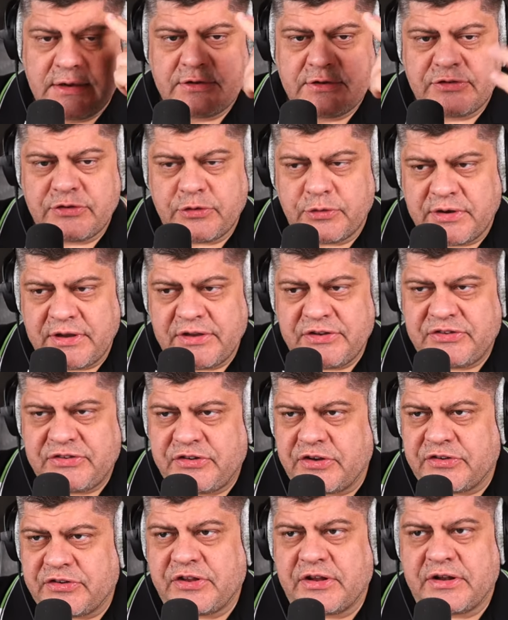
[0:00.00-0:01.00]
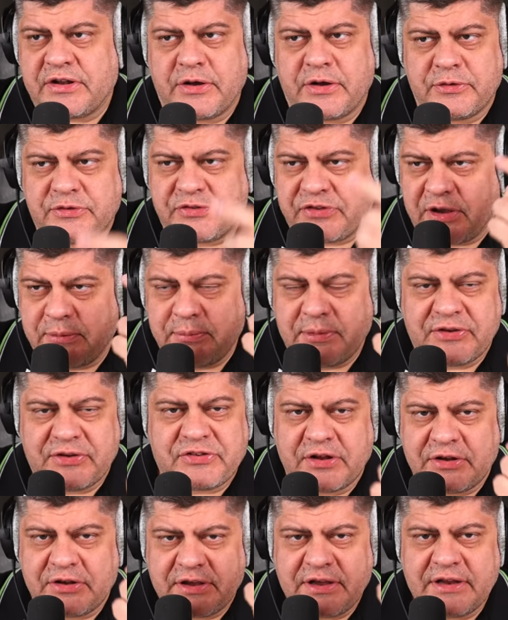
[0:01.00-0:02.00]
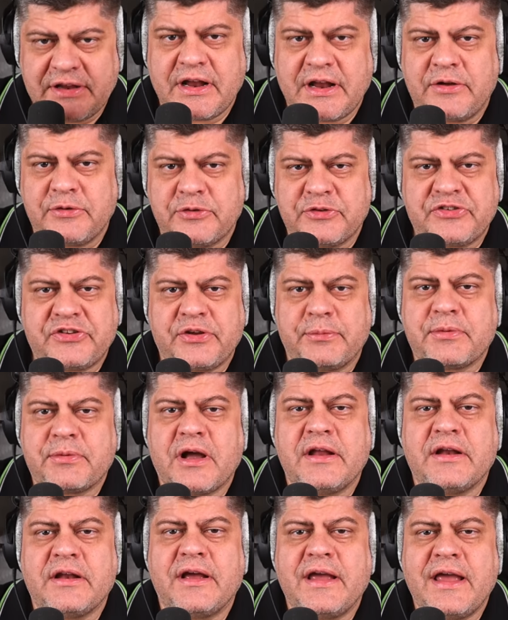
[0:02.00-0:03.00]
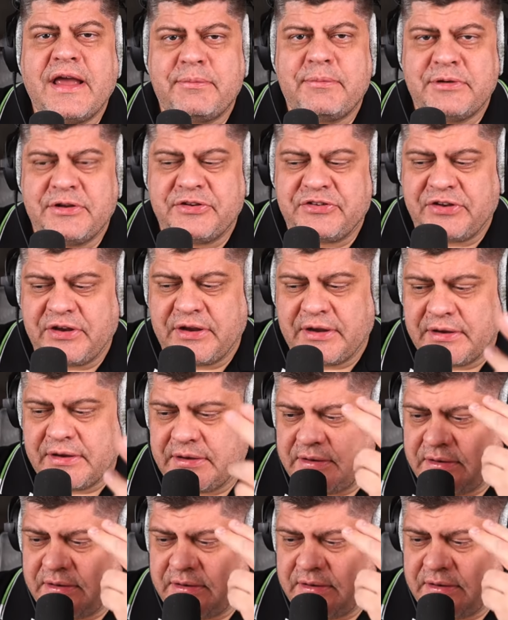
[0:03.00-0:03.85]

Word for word: So he's just announced, I missed it. He announced some kind of amnesty.